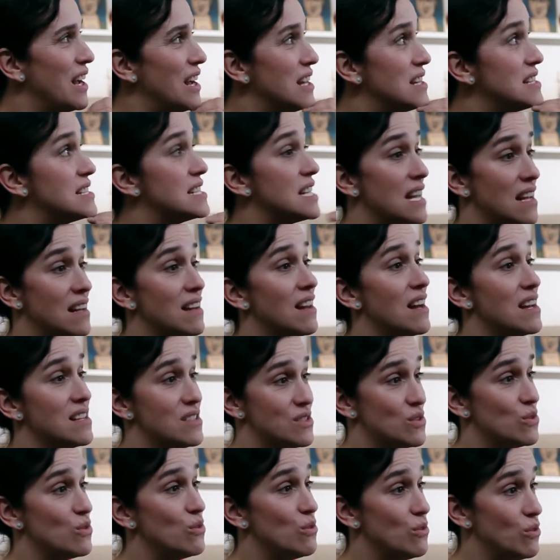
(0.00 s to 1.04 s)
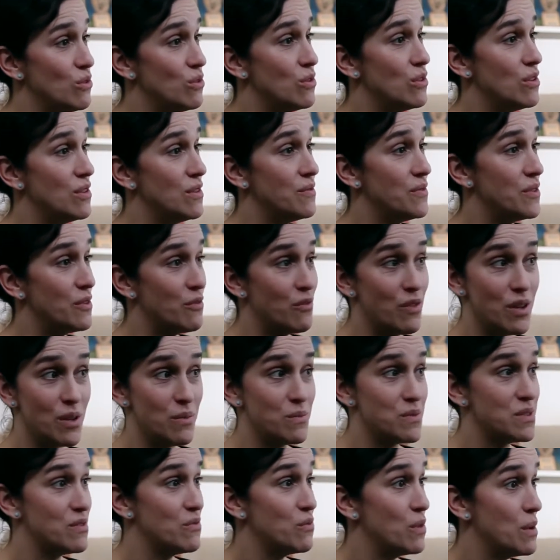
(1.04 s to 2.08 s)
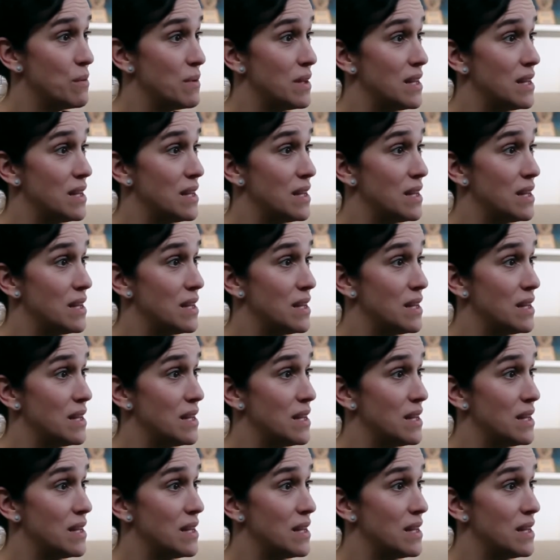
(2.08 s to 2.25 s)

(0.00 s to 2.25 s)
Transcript: until I saw the films of